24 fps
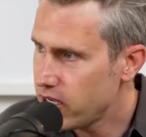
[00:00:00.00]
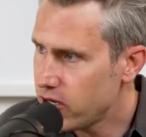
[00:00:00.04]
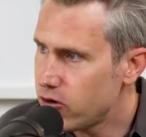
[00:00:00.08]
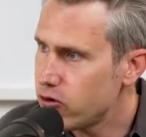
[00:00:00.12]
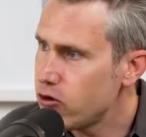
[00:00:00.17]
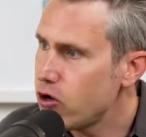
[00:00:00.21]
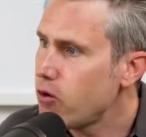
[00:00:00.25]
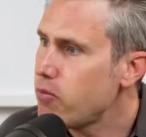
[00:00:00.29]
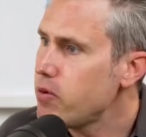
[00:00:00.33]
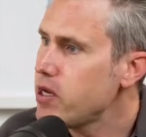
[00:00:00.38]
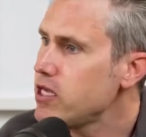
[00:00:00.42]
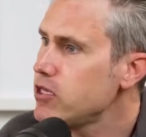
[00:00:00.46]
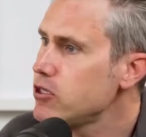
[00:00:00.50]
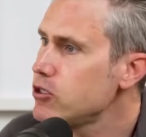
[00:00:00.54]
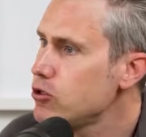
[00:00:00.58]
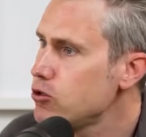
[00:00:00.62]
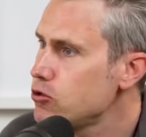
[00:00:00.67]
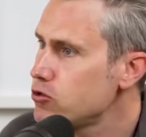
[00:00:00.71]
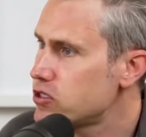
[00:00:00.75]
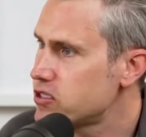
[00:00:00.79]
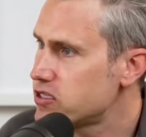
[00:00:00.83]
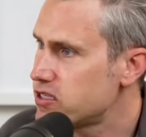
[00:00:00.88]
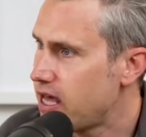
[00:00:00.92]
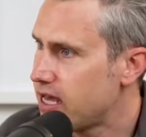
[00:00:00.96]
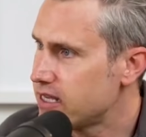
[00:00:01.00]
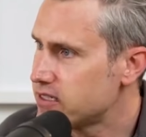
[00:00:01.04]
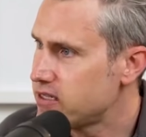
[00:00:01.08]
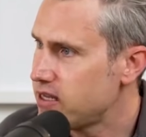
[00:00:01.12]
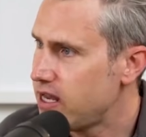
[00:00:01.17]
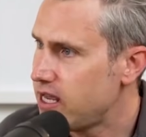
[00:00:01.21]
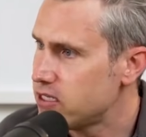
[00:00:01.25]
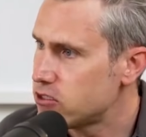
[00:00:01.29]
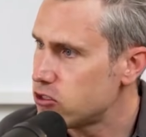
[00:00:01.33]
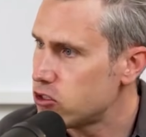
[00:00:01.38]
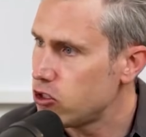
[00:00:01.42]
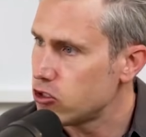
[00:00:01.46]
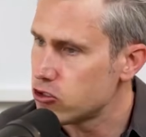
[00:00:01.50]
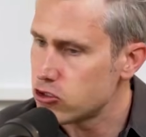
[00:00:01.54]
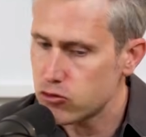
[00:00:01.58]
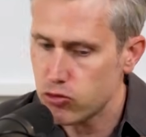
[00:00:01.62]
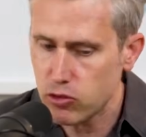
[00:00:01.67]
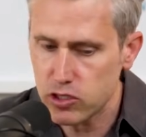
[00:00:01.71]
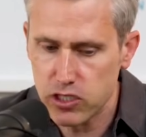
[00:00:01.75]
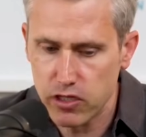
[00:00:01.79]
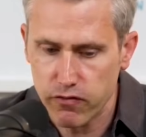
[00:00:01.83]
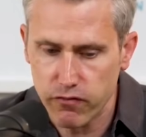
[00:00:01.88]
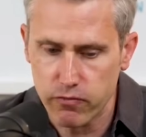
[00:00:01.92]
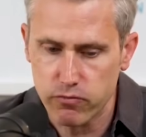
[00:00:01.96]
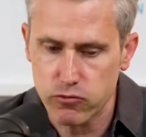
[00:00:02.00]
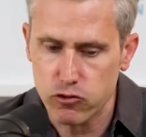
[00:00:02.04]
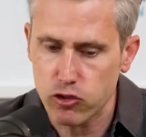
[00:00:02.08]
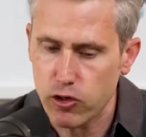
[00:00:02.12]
Nobody uses that today. So you're switching from